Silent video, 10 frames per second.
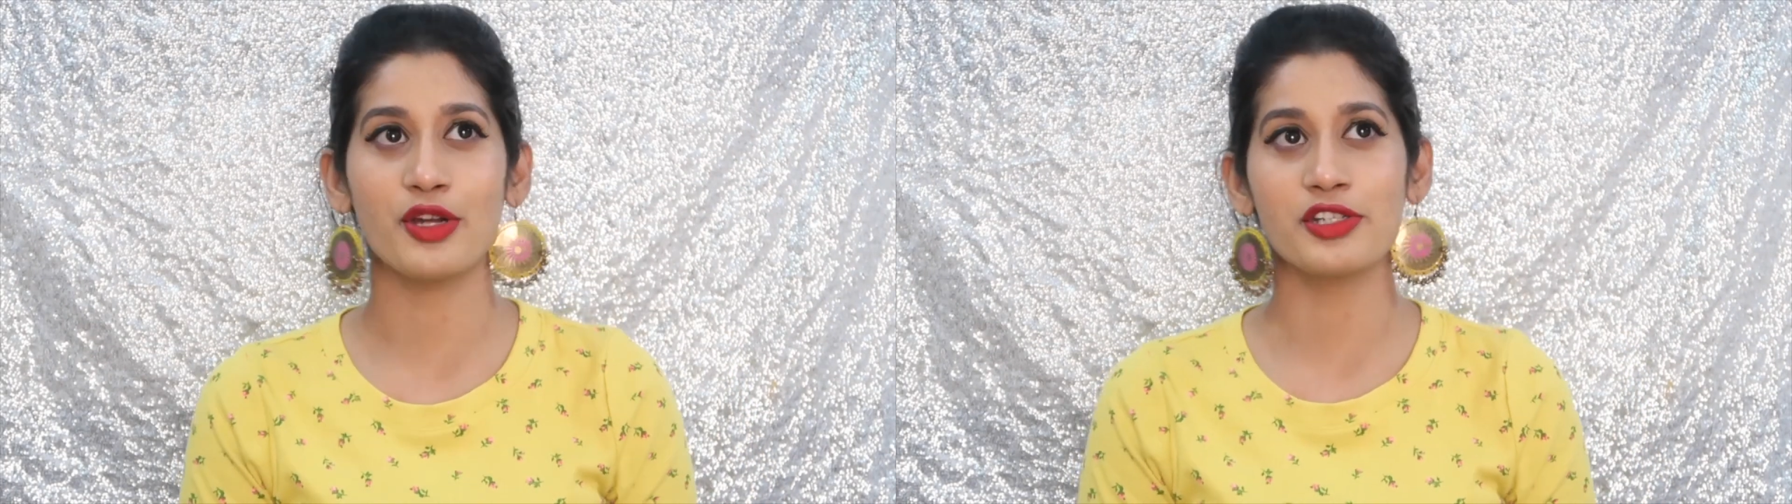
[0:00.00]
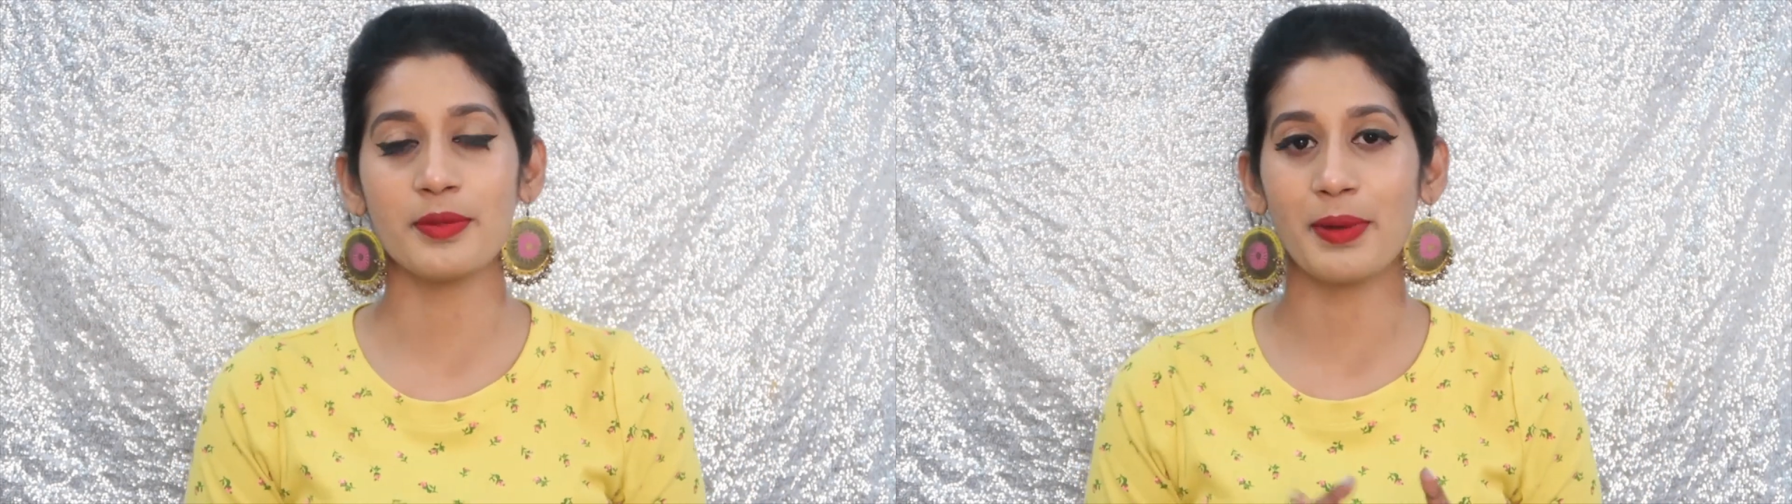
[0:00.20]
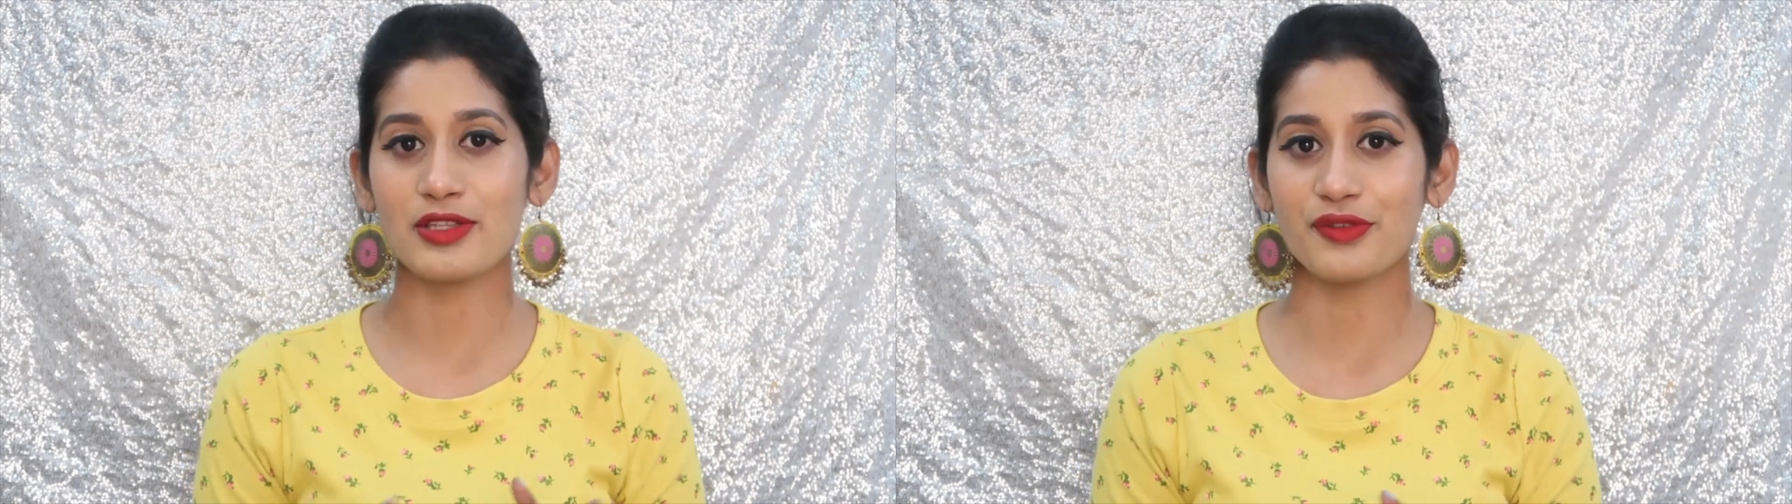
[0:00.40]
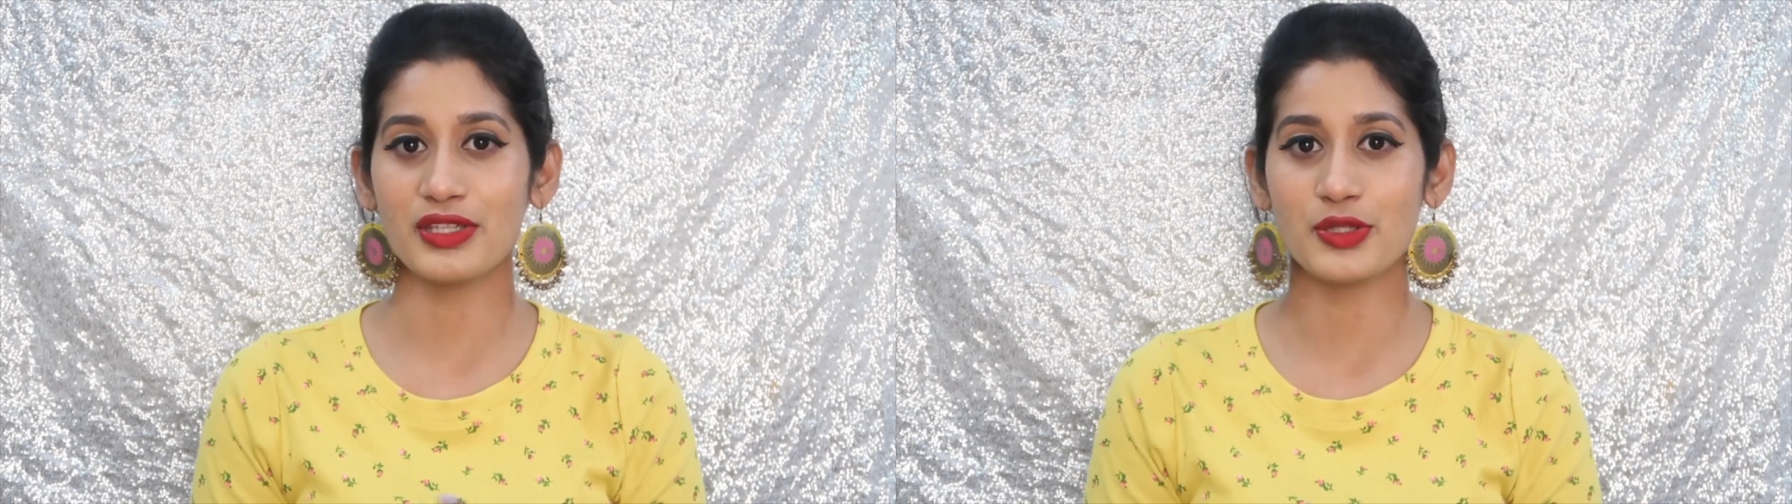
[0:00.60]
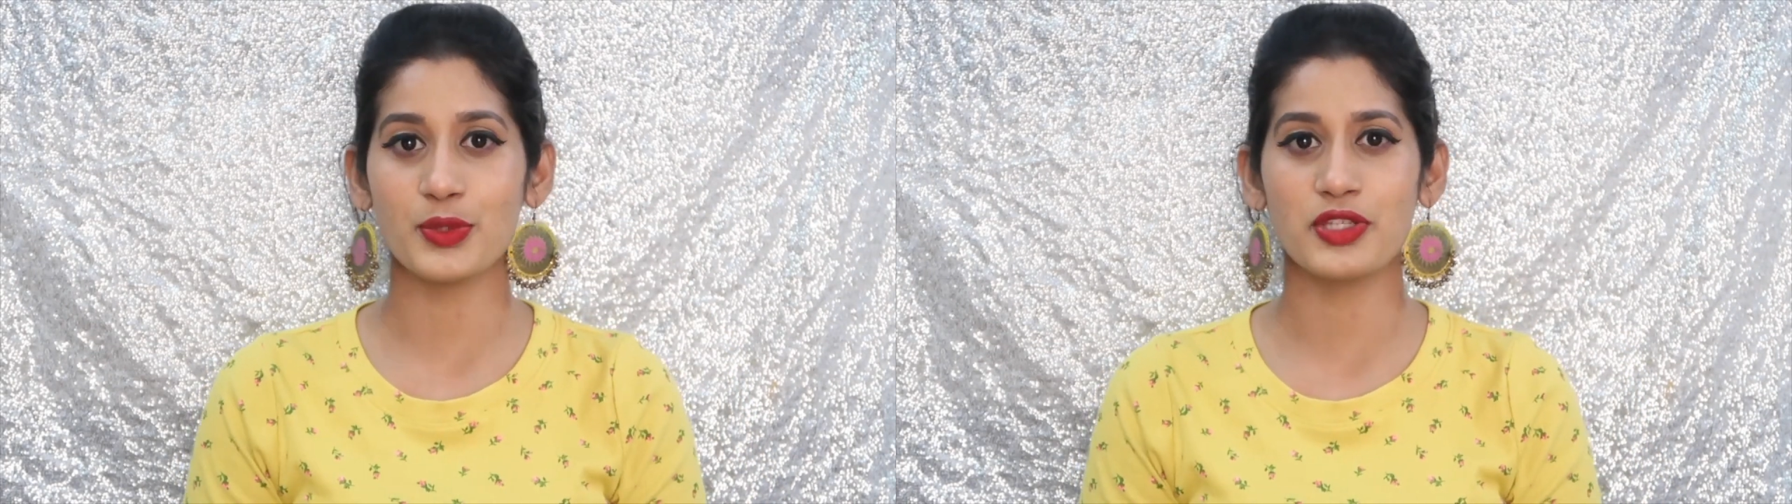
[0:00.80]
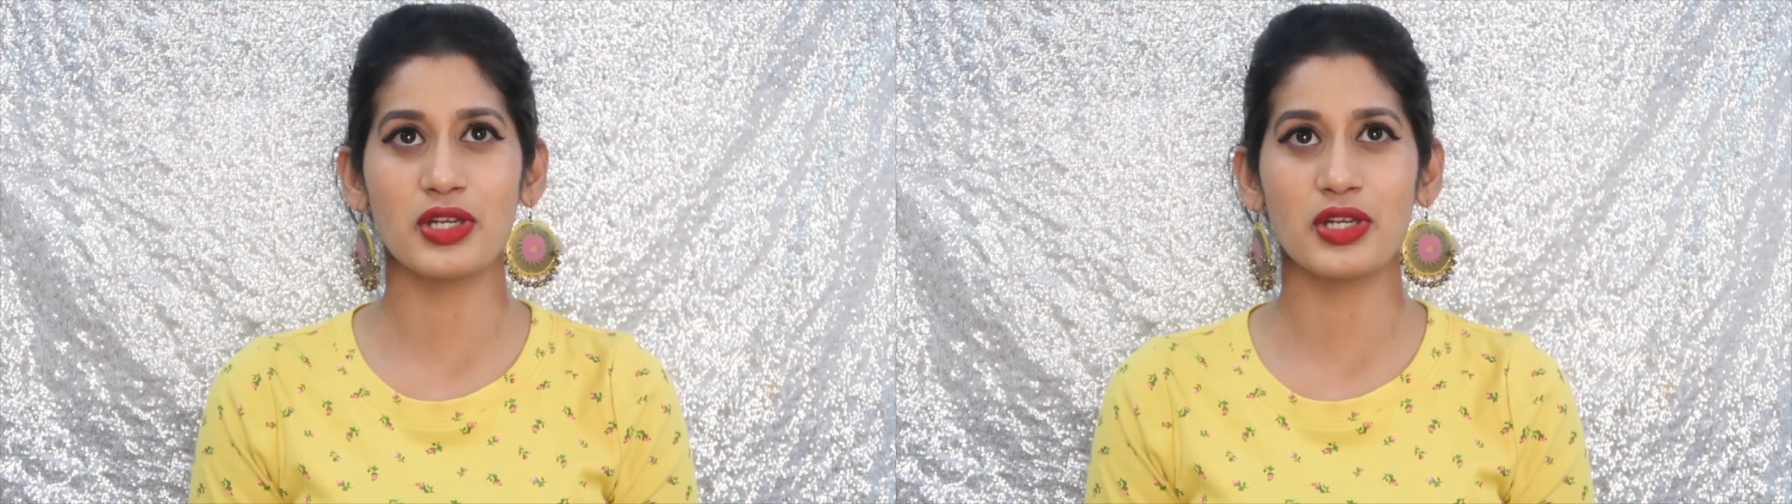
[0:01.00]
the original price of this was